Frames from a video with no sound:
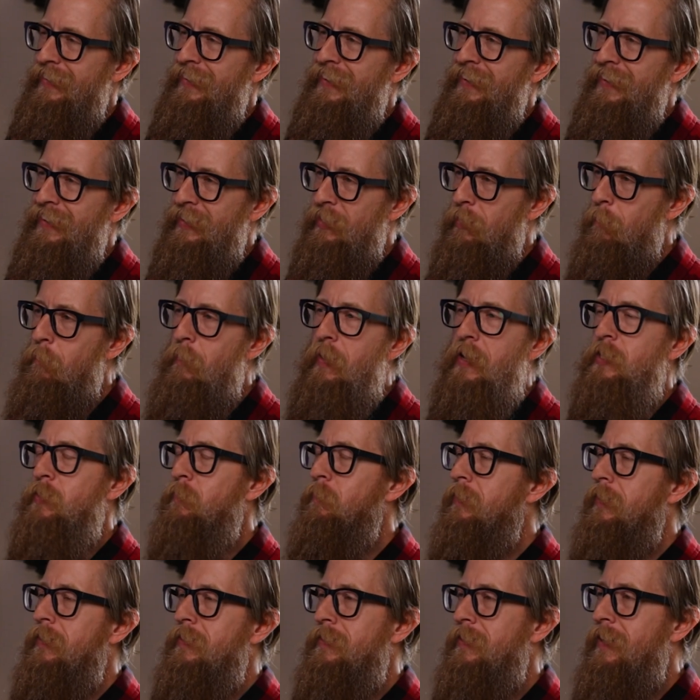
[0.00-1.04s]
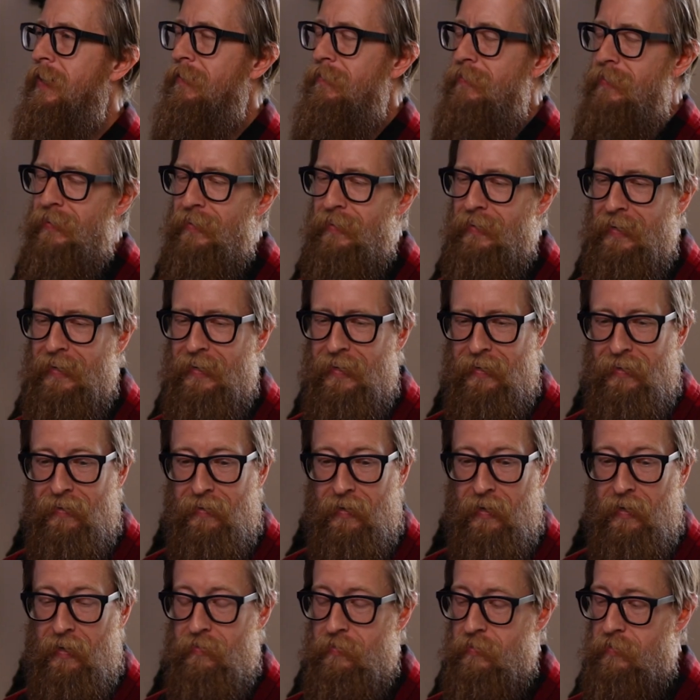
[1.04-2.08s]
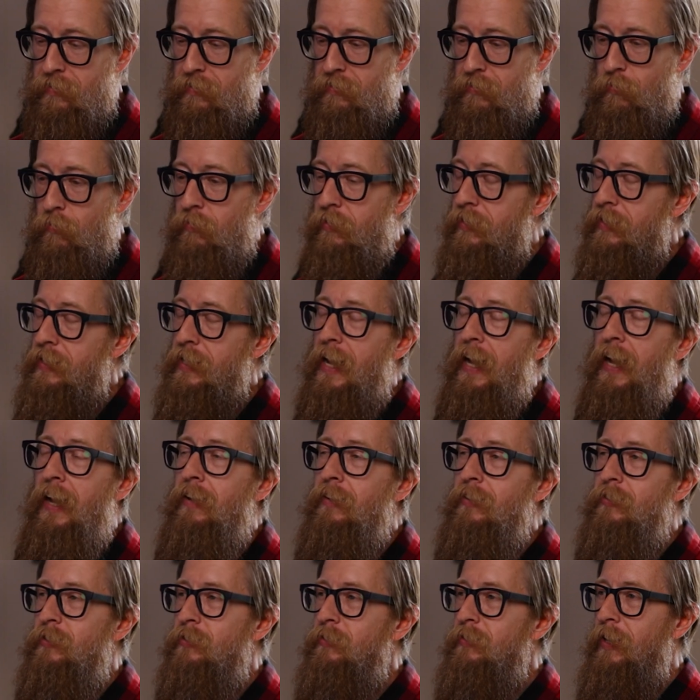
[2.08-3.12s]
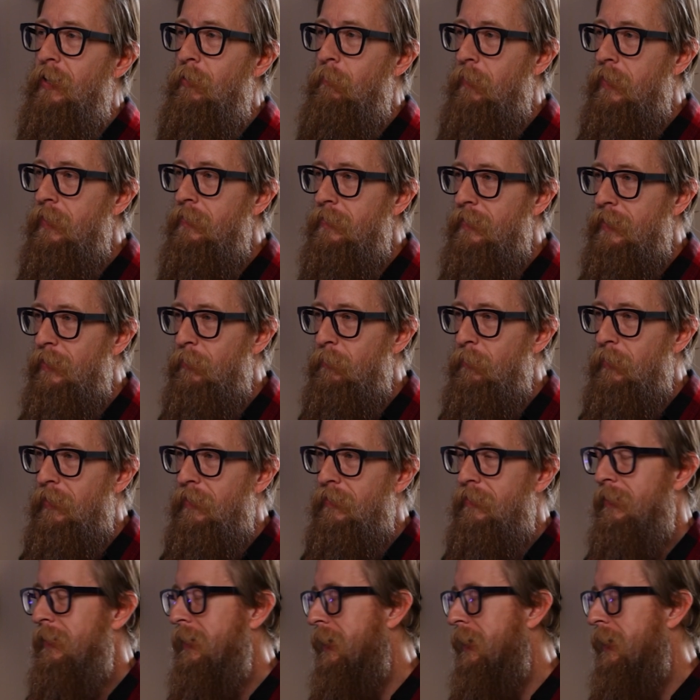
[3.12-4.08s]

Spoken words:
the best place ever." And that's sort of the attitude I went there with.